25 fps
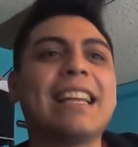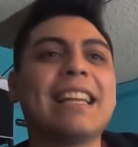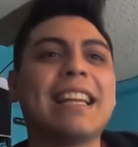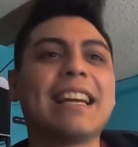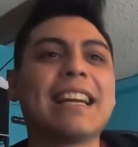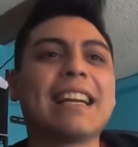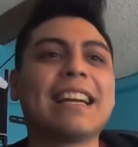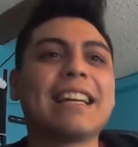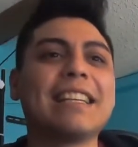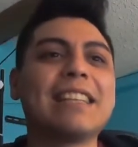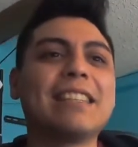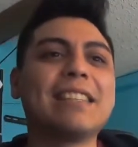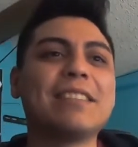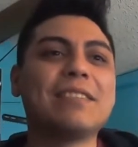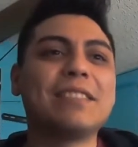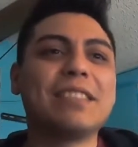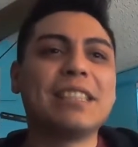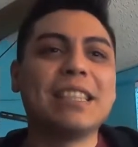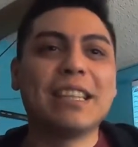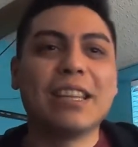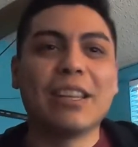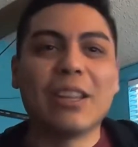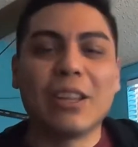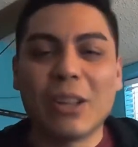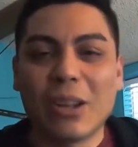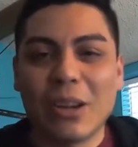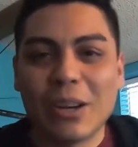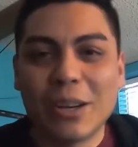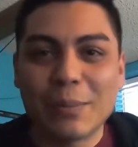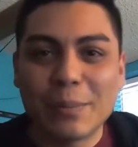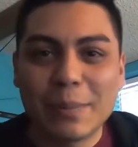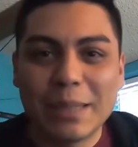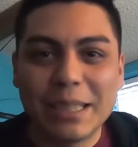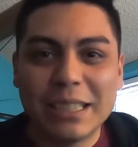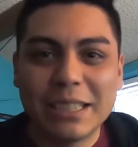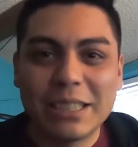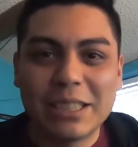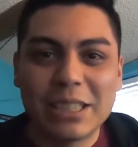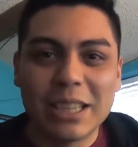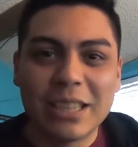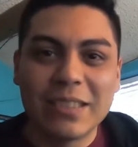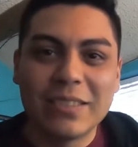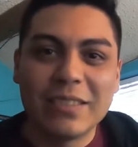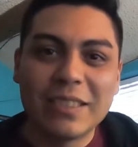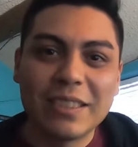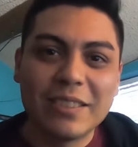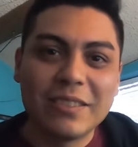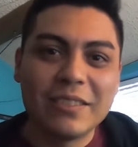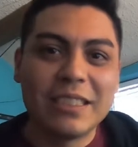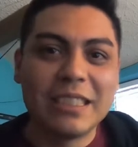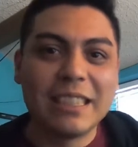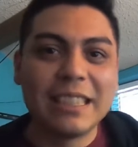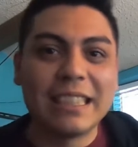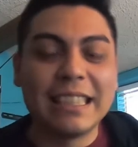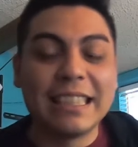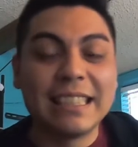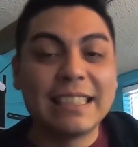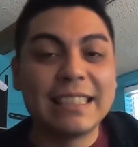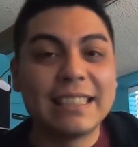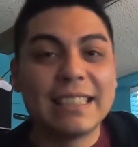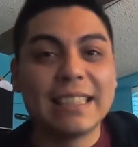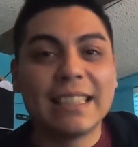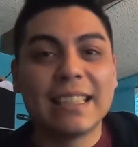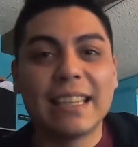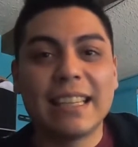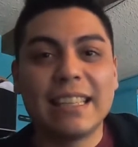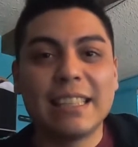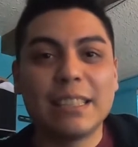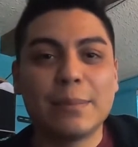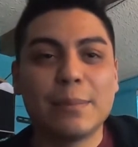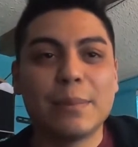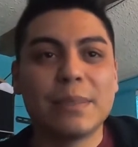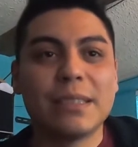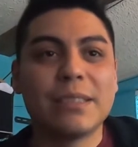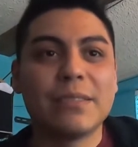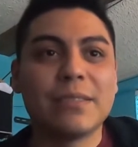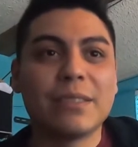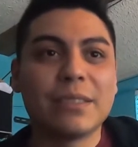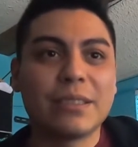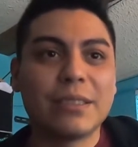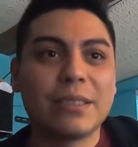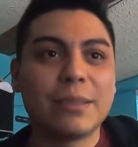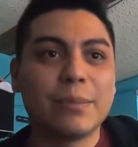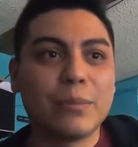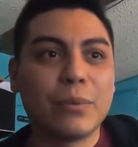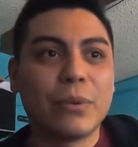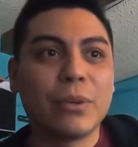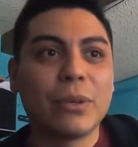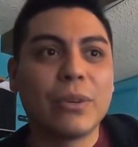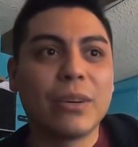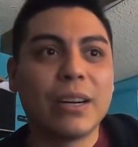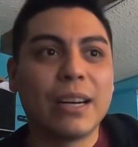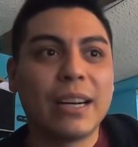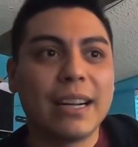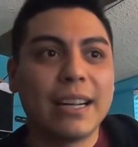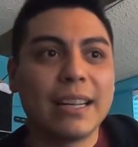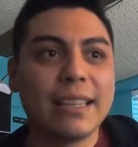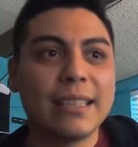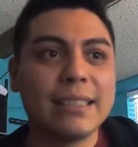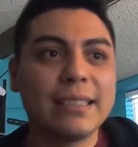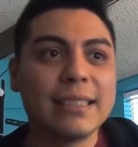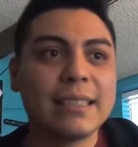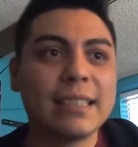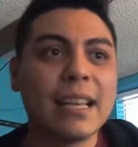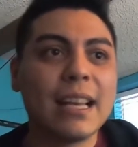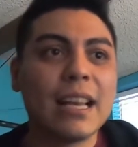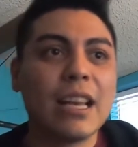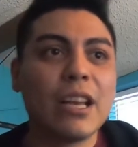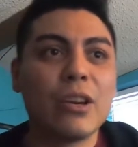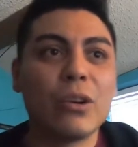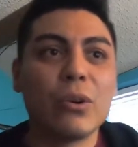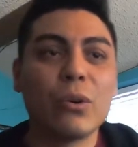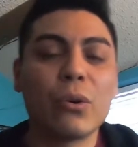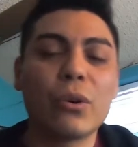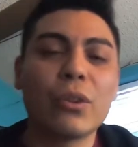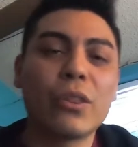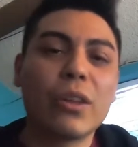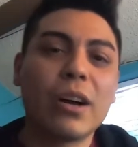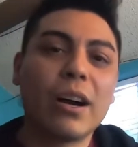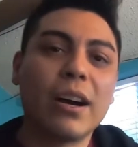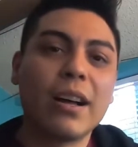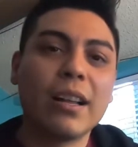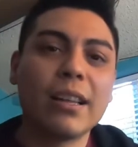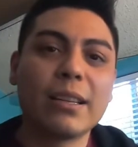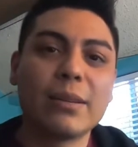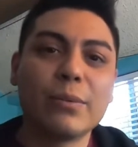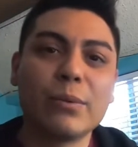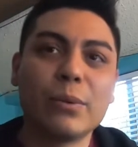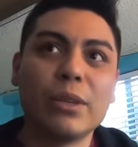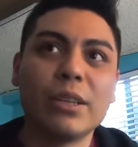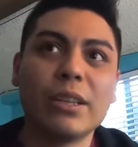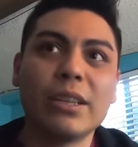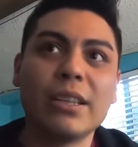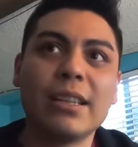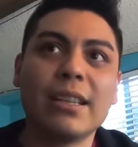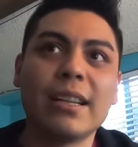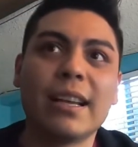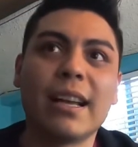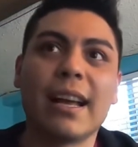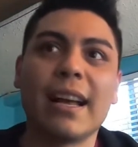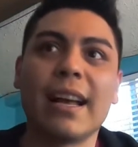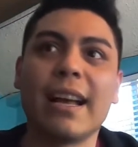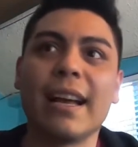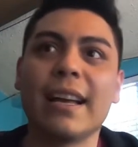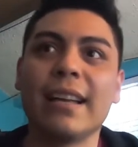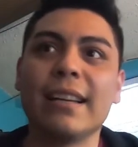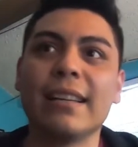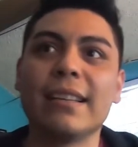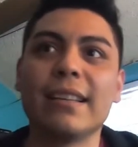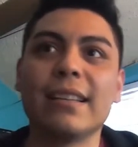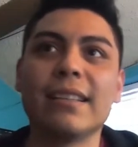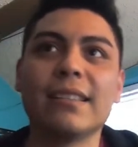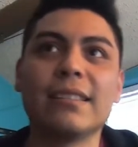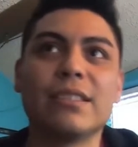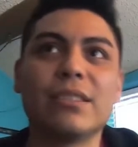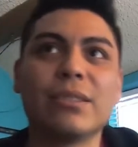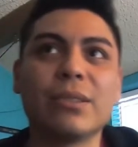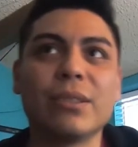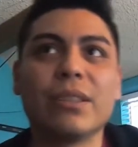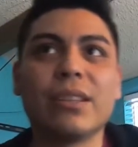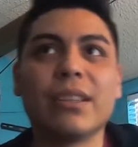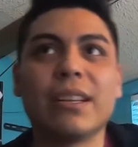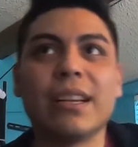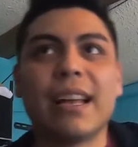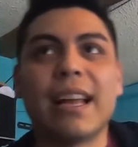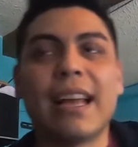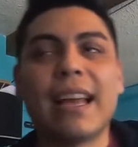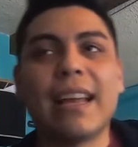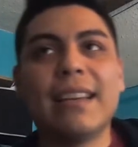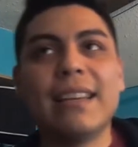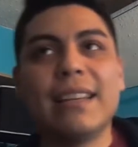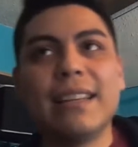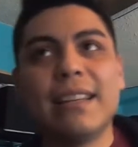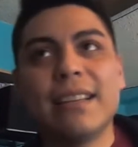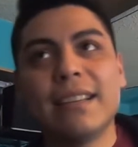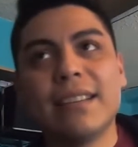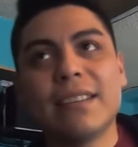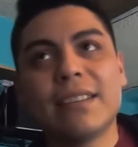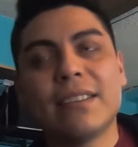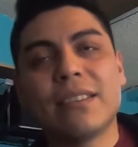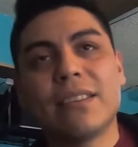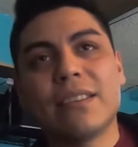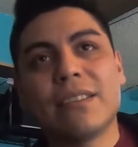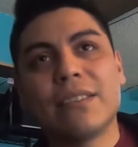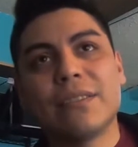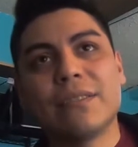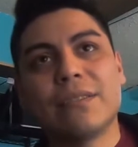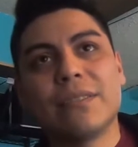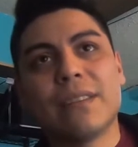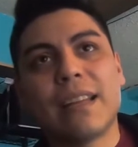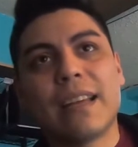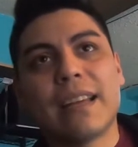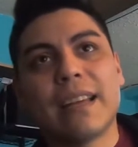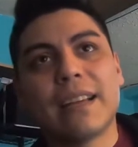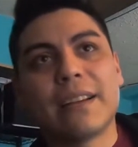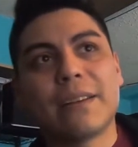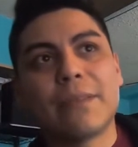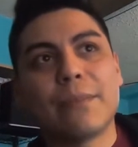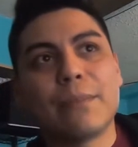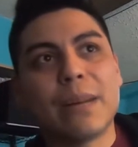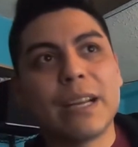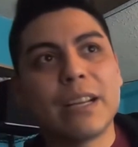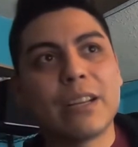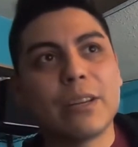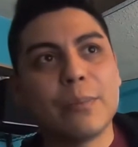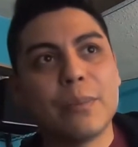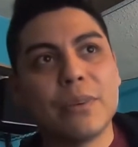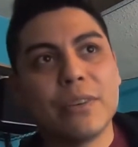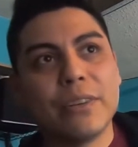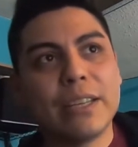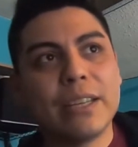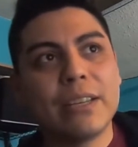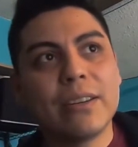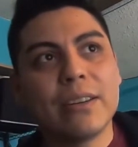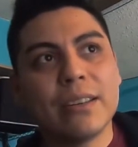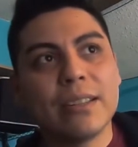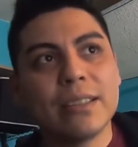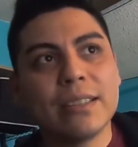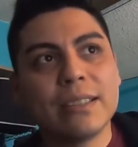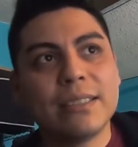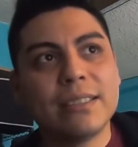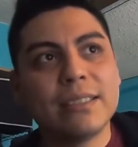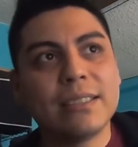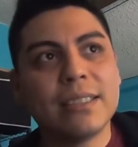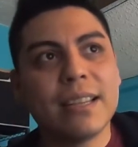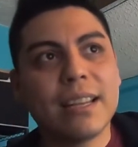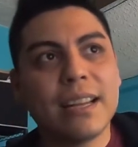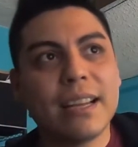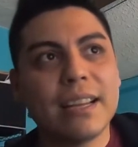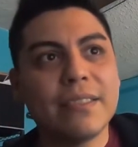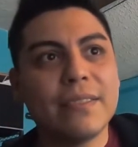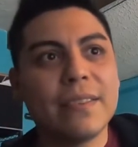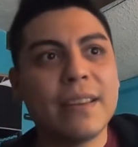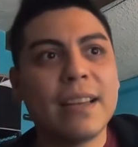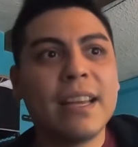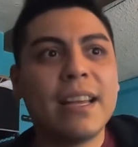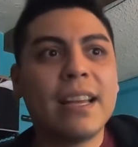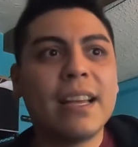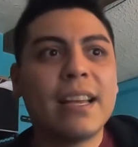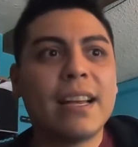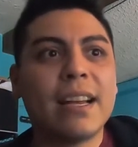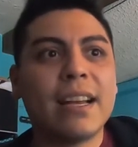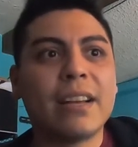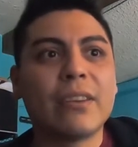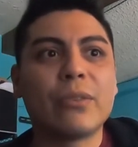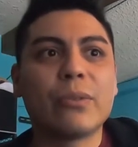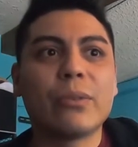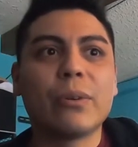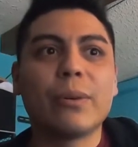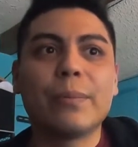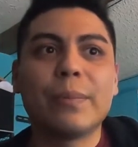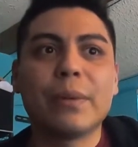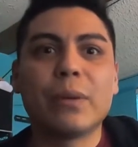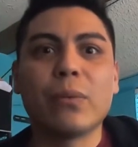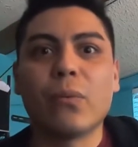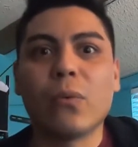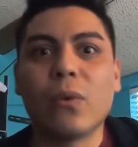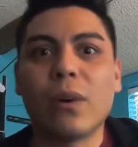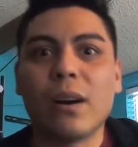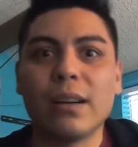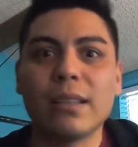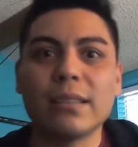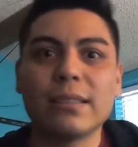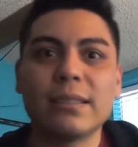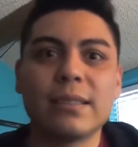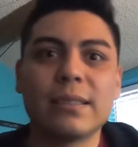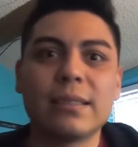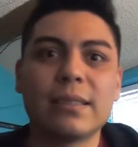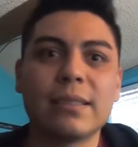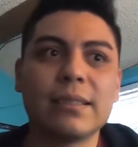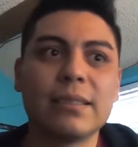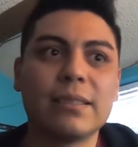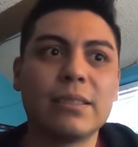Like I lived in Long Beach, I lived in East LA, specifically Boyle Heights, North Hollywood, and to the ending of like my community college life, I grew up in Watts.